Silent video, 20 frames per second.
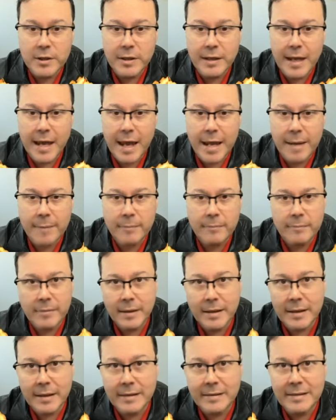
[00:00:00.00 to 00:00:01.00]
the game
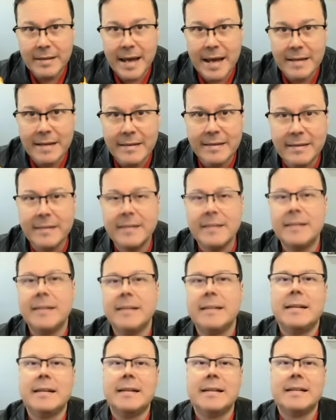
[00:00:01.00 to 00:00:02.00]
and get
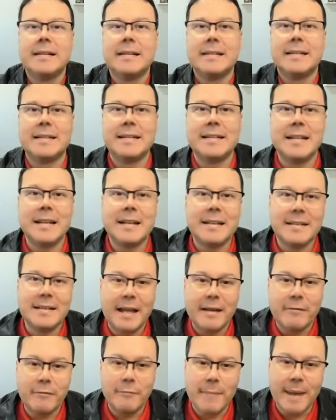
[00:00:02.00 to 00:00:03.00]
6
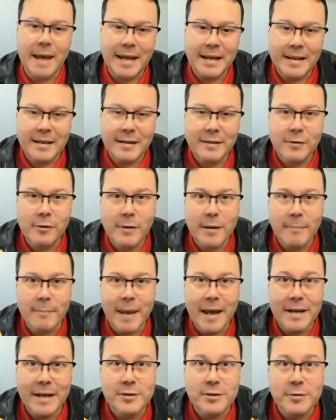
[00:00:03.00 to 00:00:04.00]
life back, going
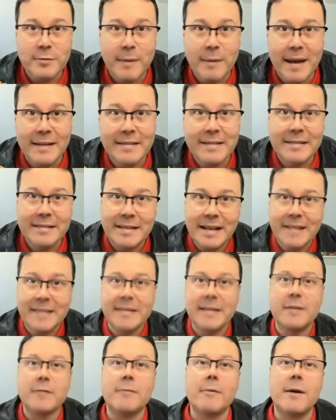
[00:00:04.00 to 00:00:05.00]
back to 20.
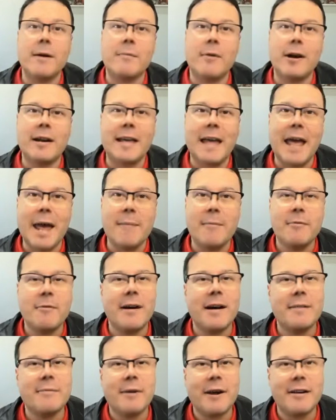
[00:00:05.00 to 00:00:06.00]
That's it. One more game,
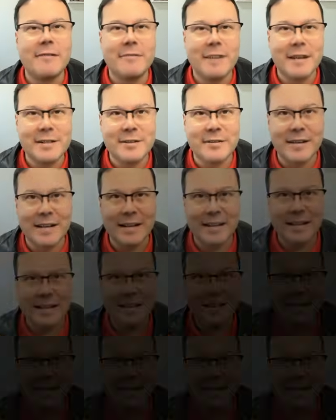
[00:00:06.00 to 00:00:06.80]
one more victory.